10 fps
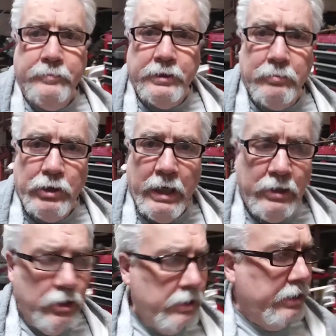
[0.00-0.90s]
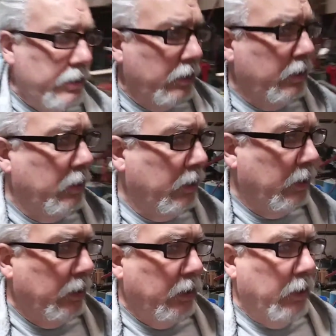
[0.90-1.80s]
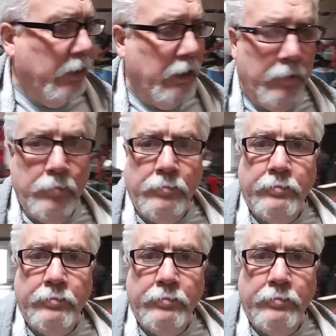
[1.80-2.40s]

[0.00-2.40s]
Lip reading: Some changes. Um,